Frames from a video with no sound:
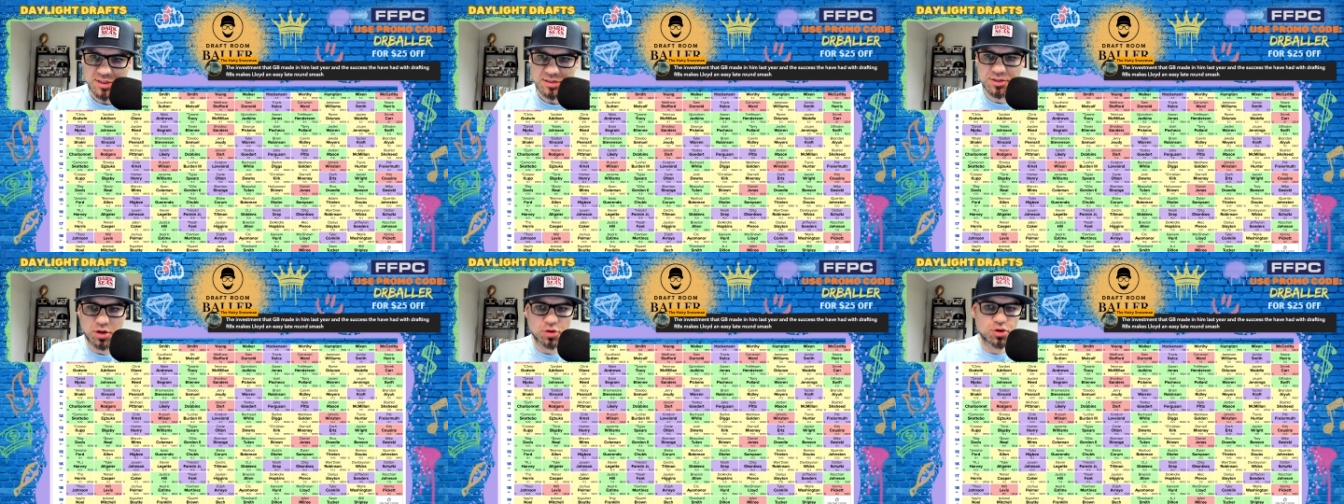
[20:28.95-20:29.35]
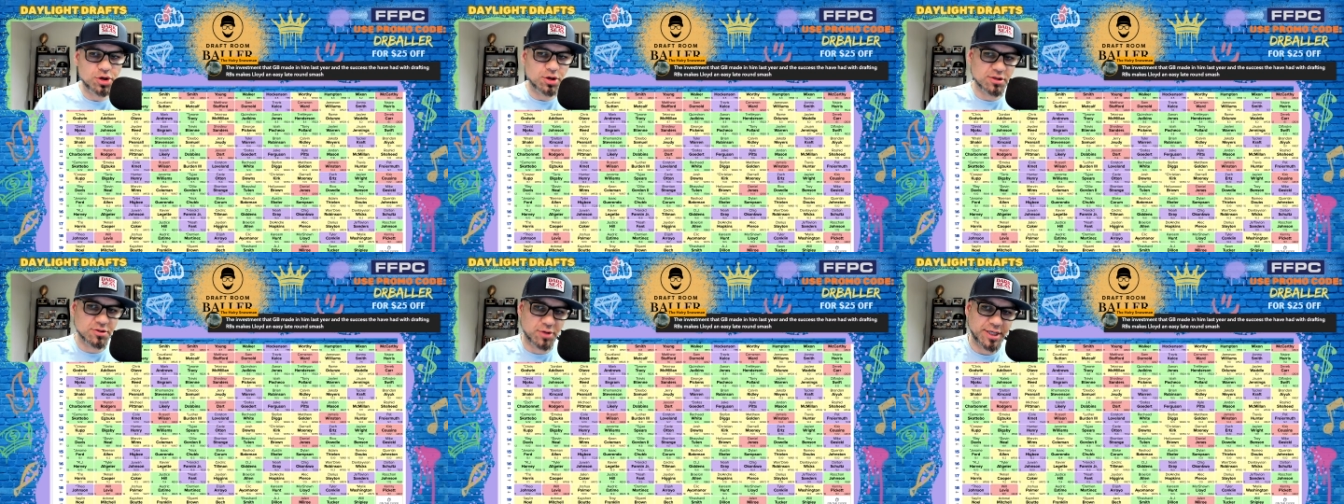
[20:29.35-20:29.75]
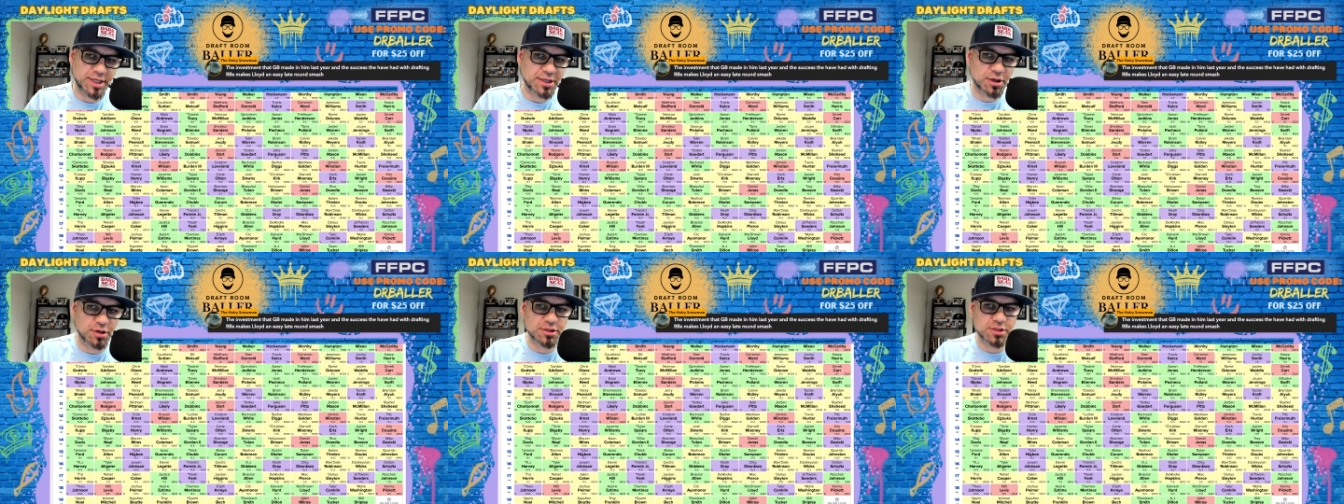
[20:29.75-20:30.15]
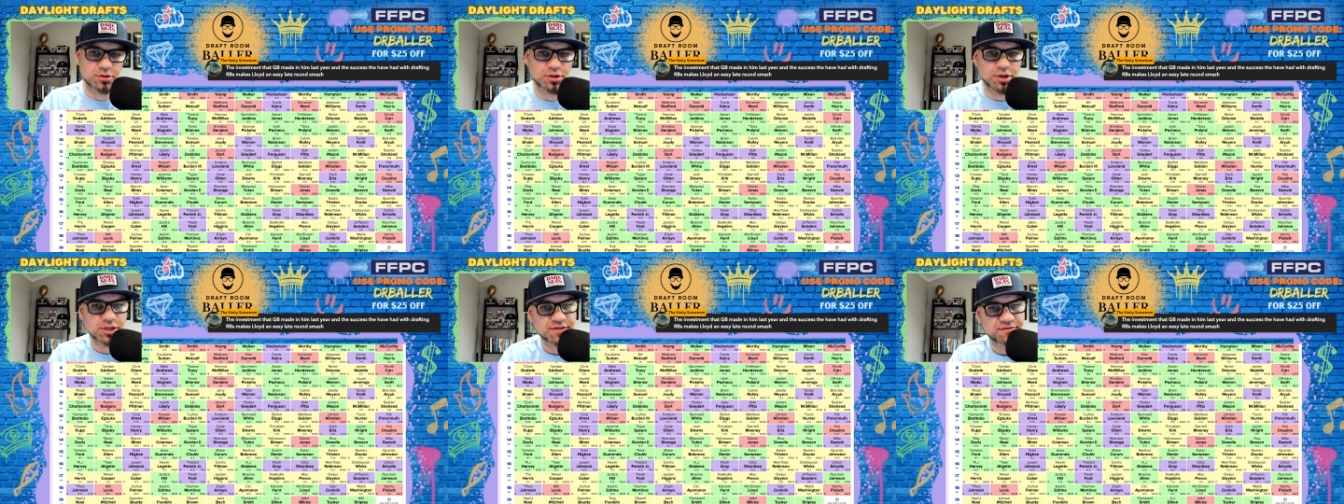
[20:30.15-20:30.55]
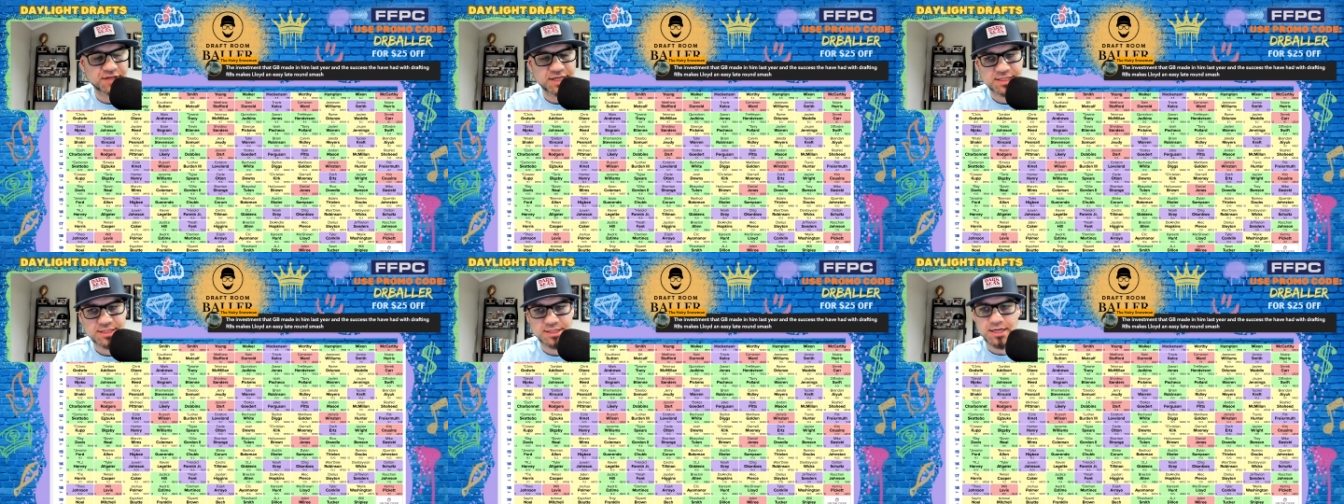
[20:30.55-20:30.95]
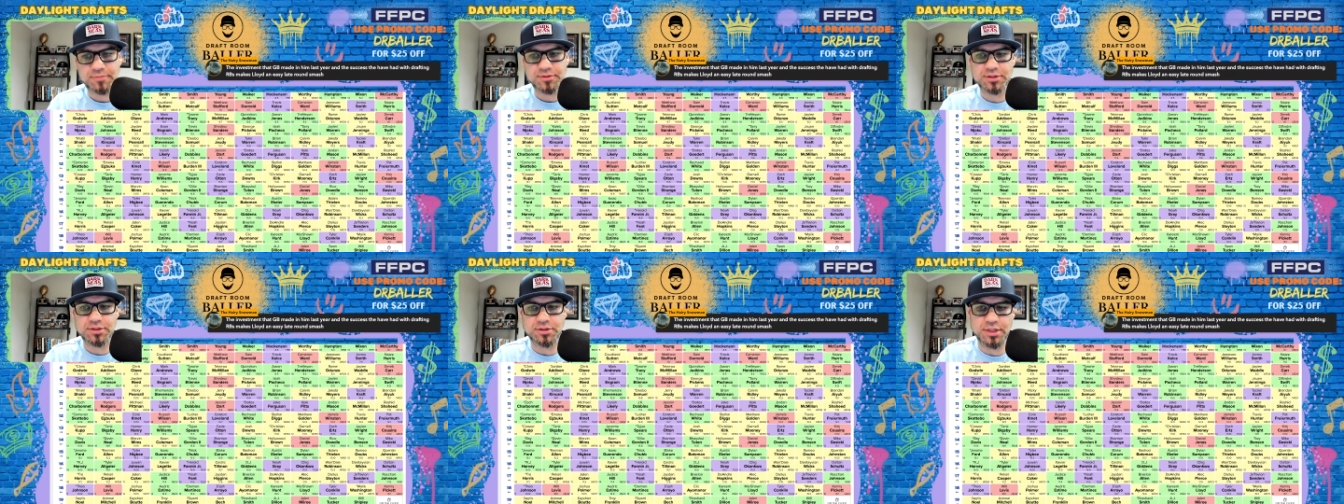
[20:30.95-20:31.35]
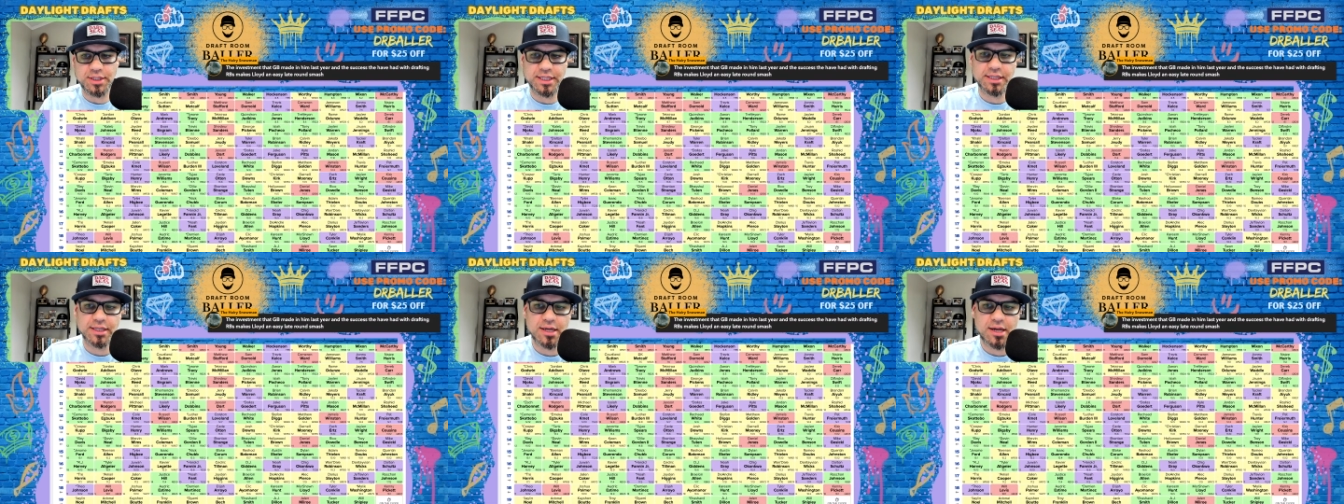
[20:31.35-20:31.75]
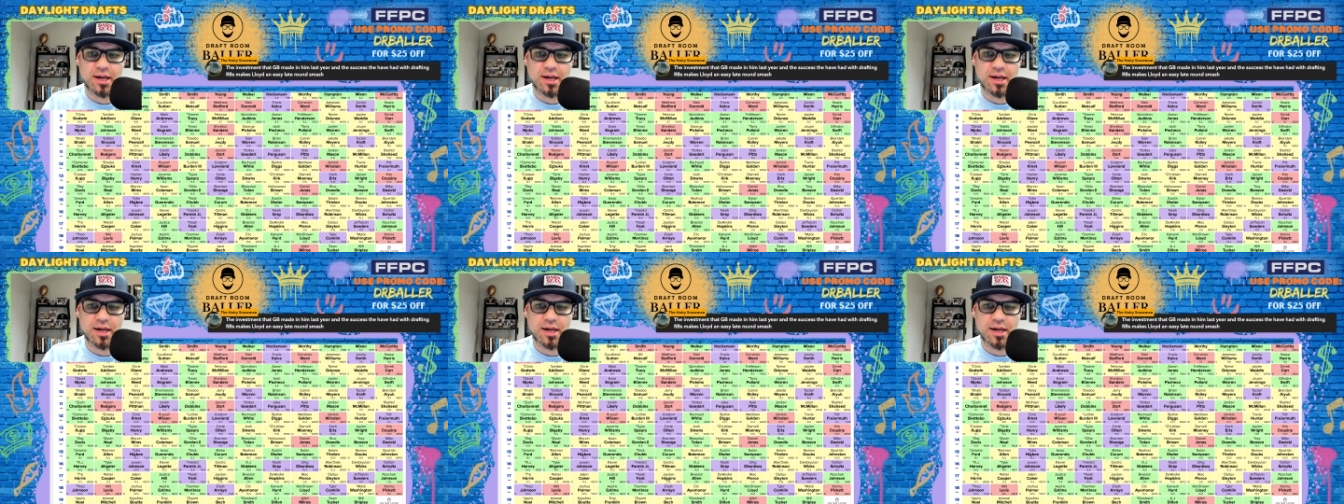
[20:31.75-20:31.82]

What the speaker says: So who knows where he goes? Who knows if he gets an opportunity?